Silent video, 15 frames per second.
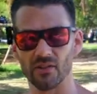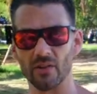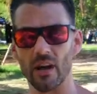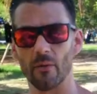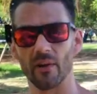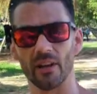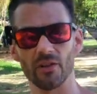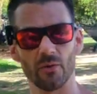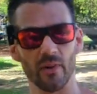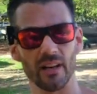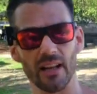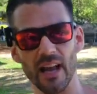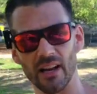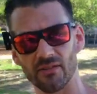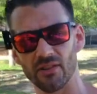So now when I do
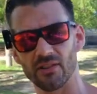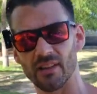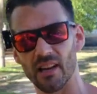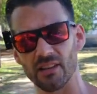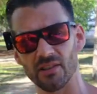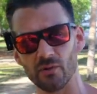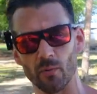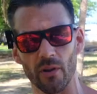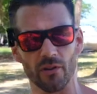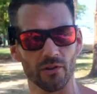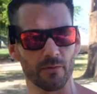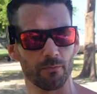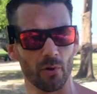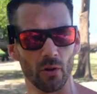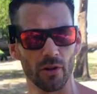any exercises, whether
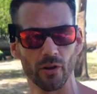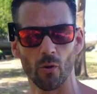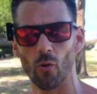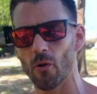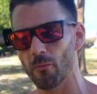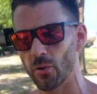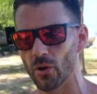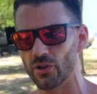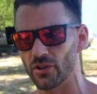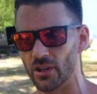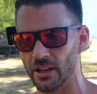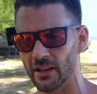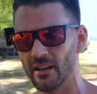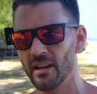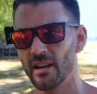it's pulling or
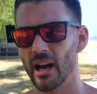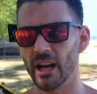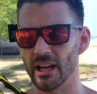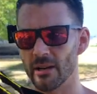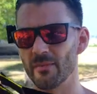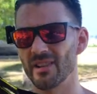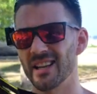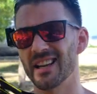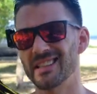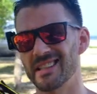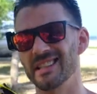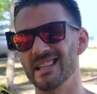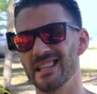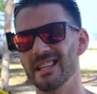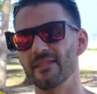pushing, I'm gonna be nice
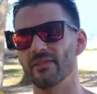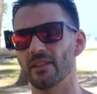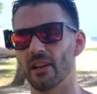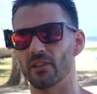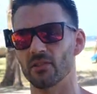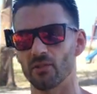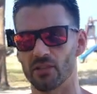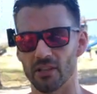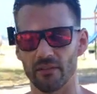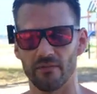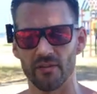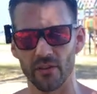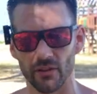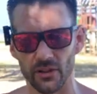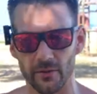and even there. So it's gonna
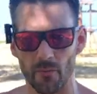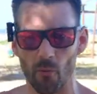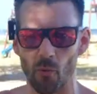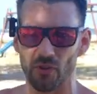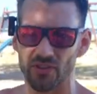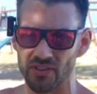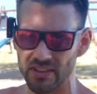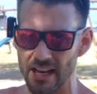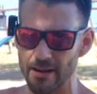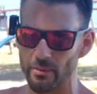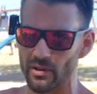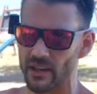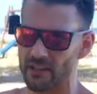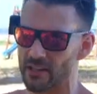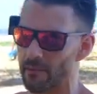feel a little bit more
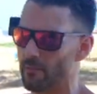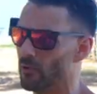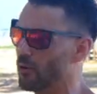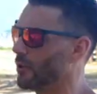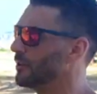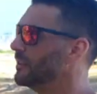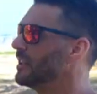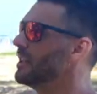stable as I pull.